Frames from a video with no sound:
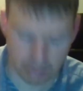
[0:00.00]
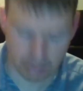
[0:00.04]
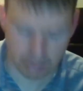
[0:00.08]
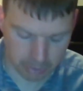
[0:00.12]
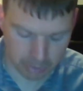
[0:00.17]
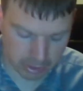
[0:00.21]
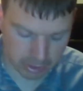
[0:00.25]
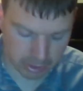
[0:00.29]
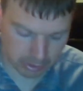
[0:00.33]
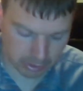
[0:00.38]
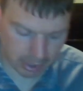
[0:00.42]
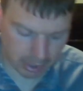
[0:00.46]
The
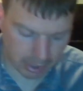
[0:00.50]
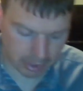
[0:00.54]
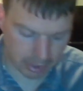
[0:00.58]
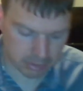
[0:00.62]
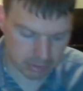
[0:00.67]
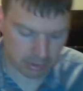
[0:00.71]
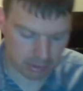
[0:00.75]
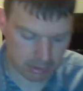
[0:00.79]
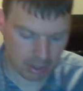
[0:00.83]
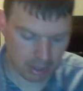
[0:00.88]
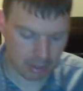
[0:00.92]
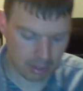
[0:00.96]

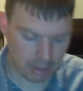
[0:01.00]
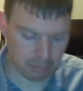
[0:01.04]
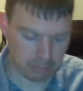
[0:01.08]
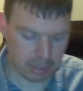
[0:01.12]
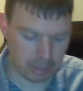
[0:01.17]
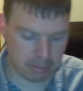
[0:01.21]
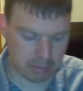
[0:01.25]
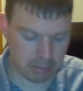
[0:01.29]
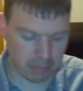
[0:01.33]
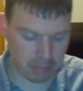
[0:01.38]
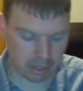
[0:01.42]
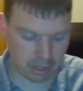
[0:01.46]
Wildcats
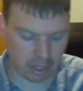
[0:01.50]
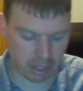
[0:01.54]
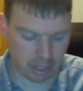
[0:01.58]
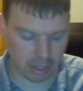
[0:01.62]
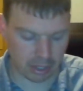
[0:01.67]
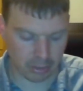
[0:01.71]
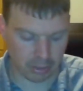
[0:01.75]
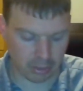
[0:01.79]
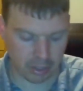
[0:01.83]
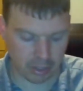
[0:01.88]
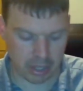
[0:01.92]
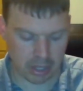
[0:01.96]
beat
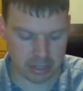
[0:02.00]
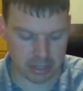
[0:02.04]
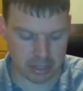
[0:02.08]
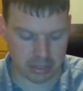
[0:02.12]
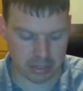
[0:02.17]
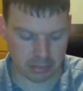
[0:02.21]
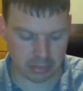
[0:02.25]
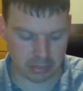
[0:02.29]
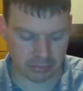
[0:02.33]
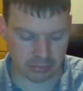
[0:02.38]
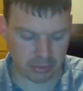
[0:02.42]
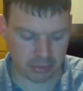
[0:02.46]
Mankato
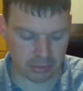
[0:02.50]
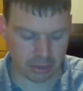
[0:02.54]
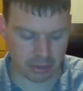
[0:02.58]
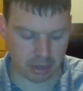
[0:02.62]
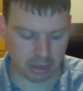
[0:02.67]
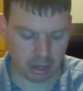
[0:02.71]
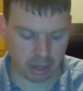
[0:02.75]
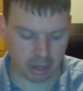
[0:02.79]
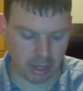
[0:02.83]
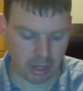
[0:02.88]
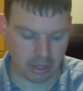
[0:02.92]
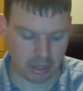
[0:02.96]
East. And
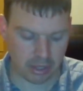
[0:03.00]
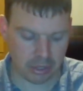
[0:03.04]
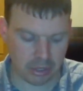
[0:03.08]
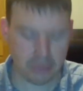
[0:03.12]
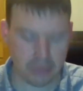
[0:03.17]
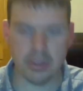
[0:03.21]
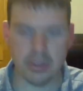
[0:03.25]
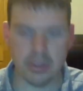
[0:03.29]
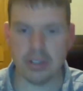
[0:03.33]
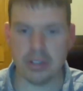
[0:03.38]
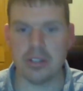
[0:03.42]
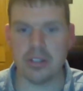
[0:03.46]
for
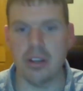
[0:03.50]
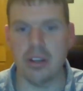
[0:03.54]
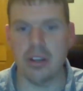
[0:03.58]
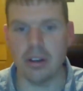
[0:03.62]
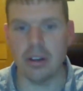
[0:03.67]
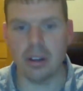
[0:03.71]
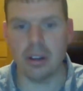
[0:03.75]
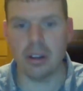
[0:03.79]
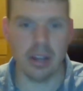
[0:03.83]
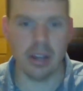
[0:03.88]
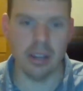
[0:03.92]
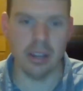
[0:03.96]
you this
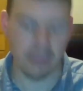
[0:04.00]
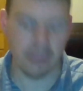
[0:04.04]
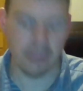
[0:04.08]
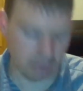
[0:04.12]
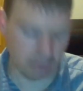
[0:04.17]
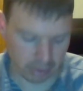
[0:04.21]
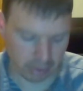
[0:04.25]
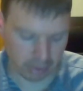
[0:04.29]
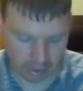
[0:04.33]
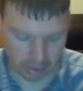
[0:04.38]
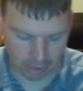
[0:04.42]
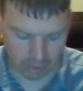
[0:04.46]
year, I have
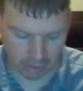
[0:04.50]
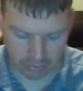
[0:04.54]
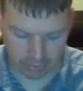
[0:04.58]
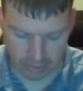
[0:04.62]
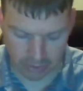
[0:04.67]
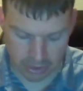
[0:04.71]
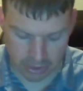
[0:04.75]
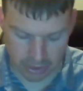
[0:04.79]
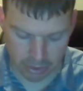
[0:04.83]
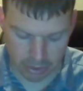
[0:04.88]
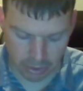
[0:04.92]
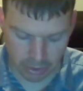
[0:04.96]
written down for
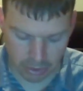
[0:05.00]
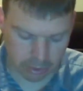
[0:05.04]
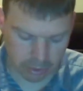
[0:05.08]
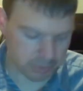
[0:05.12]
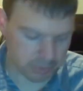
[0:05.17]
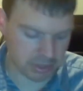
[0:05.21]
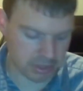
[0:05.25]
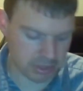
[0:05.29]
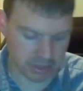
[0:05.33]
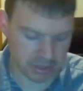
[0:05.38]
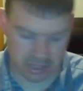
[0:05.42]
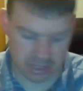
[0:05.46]
2
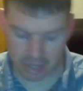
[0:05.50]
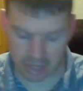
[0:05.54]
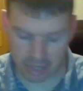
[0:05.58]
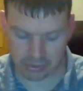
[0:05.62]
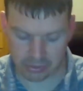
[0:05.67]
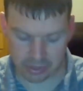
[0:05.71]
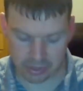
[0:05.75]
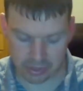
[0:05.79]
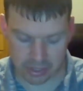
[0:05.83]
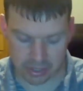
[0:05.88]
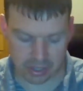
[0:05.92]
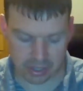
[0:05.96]
goals and
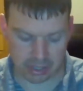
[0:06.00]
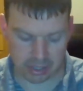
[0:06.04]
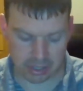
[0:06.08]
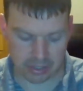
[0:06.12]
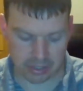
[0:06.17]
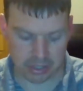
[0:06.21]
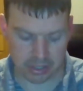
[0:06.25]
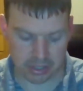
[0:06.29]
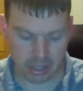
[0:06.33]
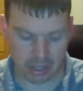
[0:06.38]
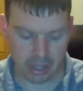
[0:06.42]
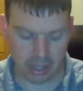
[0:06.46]
7
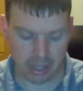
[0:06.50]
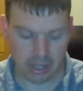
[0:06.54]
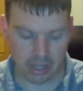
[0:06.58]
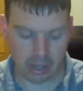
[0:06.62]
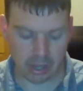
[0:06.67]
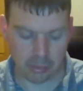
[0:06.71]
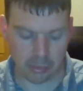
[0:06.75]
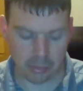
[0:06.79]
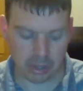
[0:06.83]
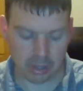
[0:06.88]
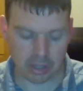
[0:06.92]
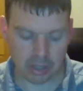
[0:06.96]
assists.
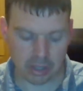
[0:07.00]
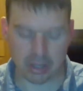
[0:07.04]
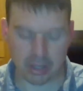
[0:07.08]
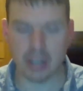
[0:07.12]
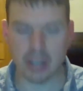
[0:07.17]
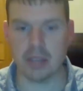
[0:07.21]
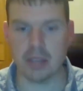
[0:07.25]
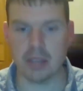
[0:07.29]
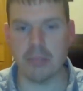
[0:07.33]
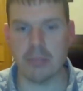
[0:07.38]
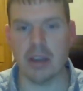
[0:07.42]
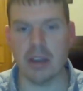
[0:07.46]
I want to
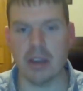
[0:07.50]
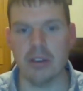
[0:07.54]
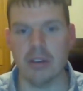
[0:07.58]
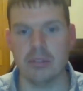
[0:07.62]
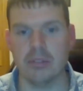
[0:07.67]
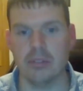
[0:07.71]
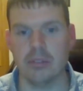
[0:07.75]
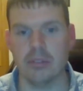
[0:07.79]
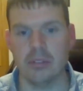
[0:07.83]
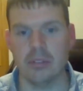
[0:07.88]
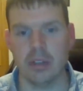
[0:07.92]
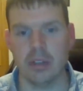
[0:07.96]
talk
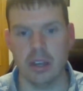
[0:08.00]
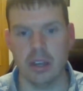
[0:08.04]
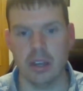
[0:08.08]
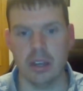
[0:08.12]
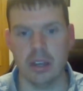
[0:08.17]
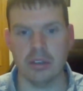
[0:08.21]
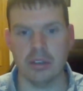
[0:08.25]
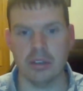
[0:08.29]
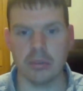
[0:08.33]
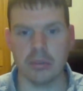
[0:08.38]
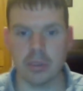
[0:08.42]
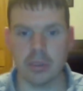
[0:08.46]
about
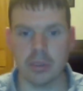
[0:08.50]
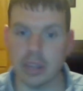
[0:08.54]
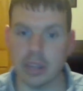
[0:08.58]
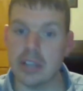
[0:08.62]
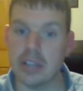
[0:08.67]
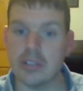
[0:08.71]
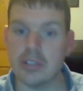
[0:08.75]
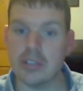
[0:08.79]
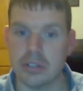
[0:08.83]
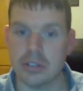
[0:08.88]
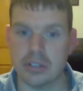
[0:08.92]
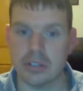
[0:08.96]
your
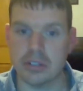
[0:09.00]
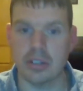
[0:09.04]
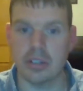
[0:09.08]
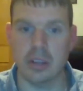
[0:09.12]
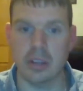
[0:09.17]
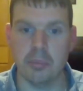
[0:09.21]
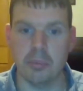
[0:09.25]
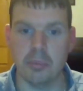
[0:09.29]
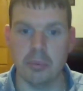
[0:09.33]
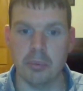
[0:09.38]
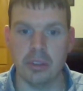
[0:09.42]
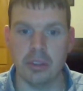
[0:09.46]

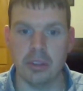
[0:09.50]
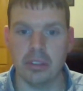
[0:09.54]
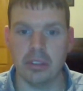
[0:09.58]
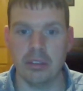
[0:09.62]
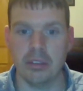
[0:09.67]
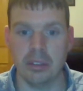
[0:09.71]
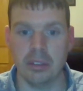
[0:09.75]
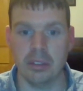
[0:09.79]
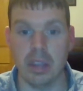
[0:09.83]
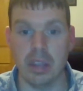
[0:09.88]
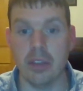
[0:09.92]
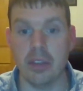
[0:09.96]
relationship with,
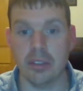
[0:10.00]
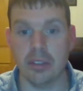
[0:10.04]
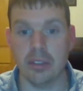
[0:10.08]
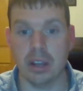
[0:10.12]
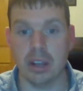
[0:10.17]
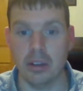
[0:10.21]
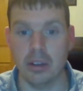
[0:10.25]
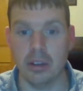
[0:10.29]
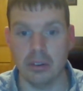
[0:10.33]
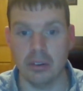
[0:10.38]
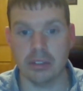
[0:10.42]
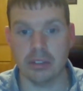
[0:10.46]
now that
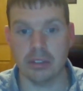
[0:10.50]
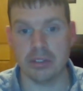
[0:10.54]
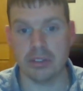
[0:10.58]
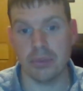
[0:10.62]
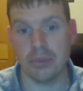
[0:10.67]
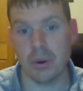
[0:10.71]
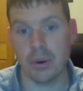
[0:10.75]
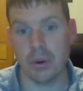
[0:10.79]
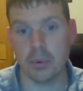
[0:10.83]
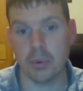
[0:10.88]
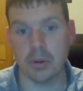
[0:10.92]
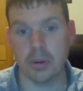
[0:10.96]
I know it's
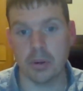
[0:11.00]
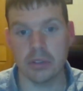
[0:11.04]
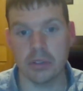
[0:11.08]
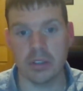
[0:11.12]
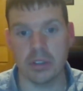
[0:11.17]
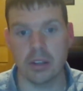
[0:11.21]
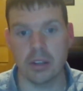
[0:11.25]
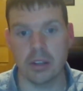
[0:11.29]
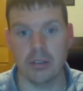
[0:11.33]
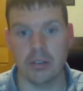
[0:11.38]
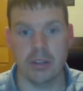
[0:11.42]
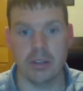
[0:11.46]
forwards,
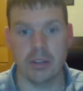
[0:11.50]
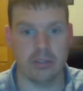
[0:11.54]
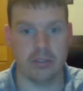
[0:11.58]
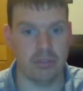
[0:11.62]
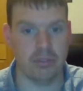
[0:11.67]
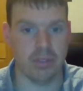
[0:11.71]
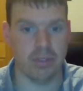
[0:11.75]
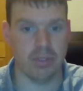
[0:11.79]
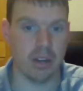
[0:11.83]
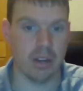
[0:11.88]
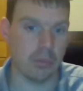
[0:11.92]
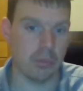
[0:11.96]
I know that
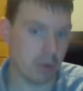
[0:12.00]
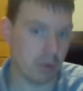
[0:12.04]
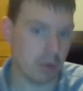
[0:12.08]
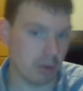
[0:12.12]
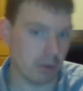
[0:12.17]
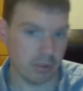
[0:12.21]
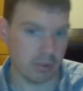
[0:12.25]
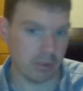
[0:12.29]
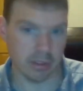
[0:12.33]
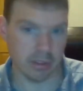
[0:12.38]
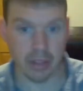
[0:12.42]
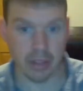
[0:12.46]
you've got to
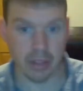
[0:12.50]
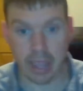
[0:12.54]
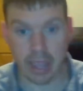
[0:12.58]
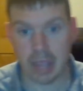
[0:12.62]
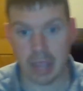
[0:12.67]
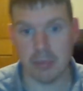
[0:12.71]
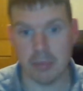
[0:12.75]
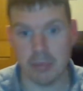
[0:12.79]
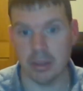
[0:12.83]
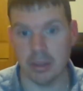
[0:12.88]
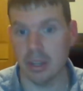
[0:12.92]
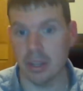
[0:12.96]
work with
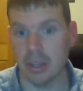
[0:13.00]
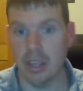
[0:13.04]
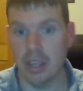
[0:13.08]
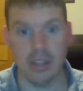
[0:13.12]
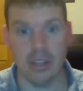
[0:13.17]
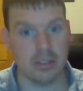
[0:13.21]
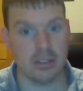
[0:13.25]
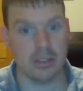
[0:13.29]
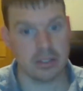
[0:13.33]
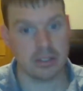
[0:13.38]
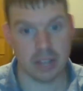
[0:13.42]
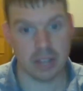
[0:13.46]
Lamb and
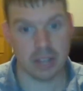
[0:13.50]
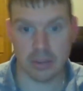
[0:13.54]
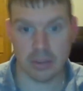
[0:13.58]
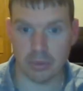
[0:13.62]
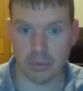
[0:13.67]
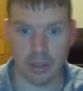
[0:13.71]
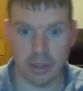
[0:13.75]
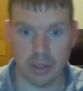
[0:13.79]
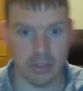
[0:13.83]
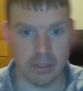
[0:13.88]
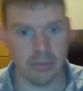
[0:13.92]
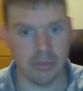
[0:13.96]

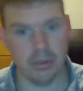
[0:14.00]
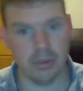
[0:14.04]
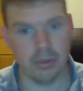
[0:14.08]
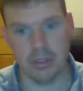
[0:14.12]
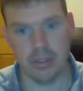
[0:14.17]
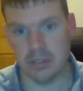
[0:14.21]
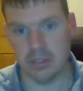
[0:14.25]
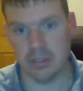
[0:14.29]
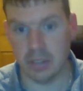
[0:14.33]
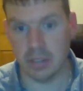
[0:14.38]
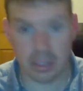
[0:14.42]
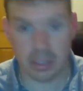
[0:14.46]
several other
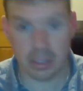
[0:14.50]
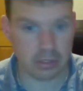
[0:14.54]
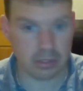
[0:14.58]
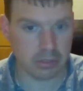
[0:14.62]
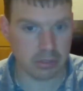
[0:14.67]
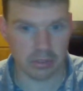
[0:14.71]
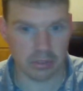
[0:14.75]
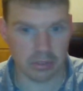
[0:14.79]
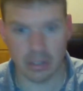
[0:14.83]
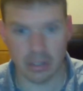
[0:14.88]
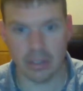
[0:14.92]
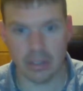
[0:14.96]
ones.
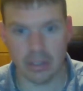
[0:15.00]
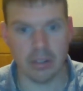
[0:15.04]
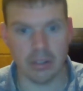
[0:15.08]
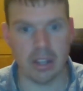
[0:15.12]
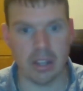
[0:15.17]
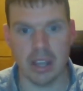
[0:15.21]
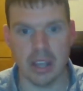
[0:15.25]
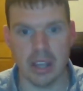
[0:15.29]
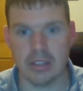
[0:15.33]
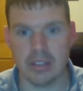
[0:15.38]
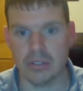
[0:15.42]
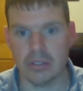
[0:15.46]
Giesler's another
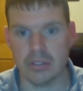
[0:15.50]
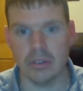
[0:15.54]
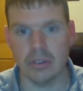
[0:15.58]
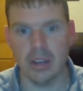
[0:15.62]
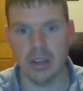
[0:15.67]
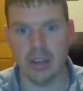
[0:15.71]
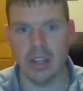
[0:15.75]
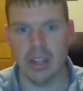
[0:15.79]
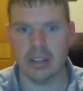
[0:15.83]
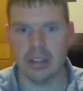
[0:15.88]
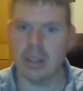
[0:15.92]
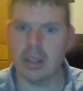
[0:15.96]
guy. So
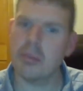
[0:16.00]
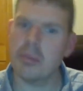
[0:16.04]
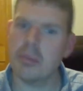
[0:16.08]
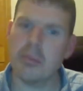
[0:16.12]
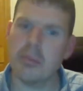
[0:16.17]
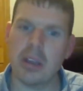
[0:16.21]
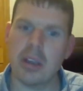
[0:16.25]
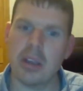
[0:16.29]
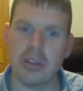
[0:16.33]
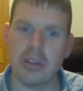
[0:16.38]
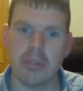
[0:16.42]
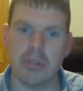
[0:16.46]
tell me
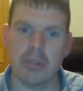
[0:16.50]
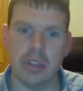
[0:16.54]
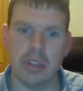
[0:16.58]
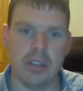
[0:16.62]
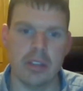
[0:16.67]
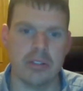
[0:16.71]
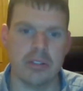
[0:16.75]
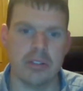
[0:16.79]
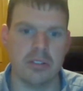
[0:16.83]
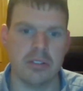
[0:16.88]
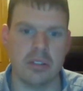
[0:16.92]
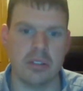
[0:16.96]
about your
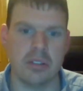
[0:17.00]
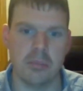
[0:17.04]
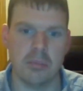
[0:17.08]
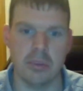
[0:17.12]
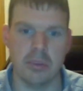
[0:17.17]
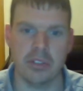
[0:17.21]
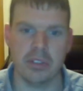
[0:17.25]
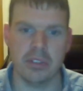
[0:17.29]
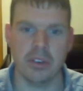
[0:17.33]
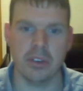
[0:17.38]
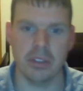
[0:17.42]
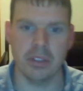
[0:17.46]
relationship
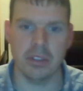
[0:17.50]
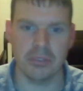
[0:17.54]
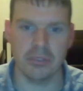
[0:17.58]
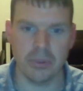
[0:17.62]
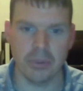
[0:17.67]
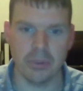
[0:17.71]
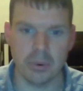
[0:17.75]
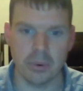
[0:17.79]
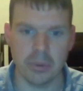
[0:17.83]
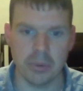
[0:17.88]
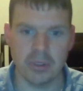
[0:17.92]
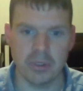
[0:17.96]
with all the
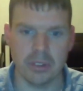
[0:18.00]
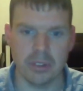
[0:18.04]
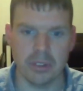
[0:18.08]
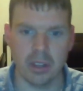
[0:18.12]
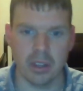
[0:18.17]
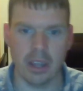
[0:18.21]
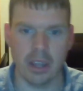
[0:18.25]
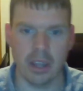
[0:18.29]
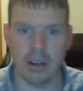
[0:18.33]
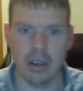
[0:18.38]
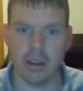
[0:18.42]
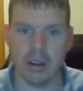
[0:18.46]
forwards
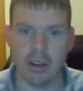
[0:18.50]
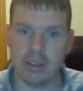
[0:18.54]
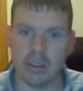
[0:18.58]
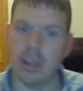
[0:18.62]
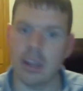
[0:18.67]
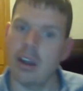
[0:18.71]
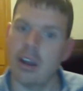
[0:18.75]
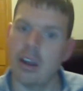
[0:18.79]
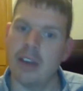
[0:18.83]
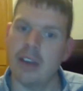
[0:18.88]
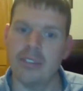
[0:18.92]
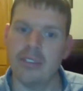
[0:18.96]
and on
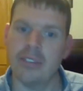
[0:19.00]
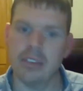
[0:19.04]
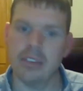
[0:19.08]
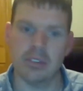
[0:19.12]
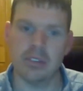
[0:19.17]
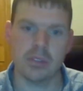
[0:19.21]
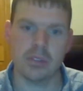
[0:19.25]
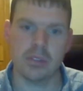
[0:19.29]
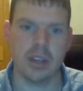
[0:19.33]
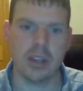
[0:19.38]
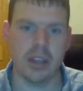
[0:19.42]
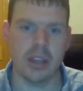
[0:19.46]
that
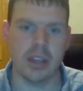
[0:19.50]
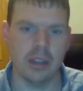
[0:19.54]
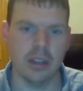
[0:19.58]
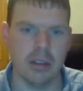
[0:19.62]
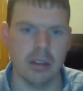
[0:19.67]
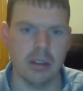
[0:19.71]
offensive side.